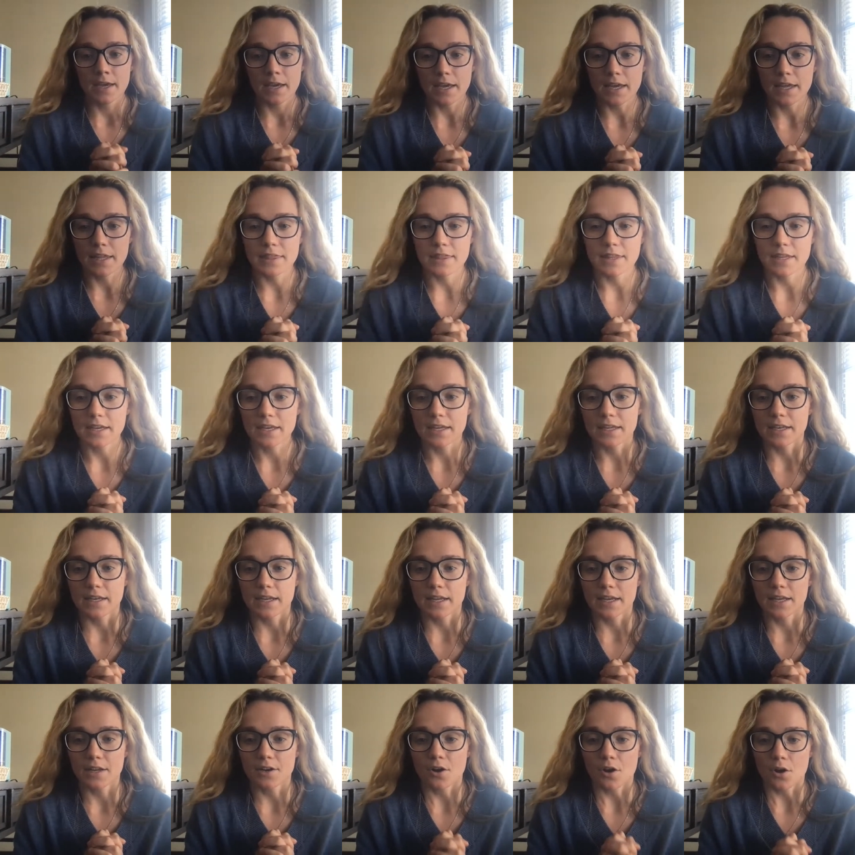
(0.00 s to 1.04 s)
And then
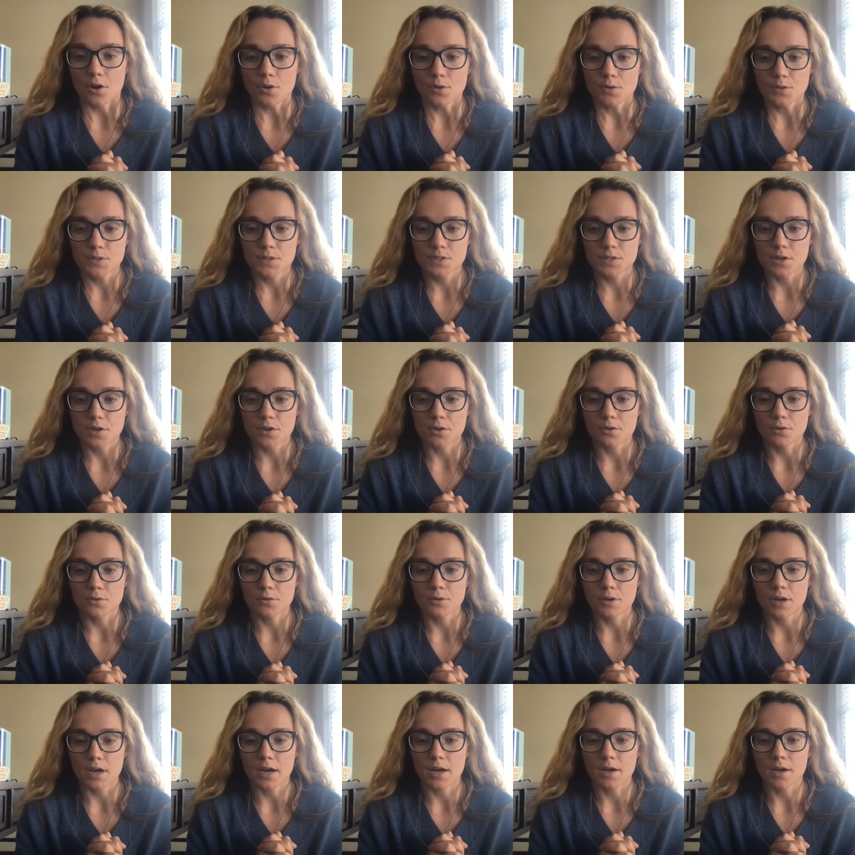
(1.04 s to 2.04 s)
it also,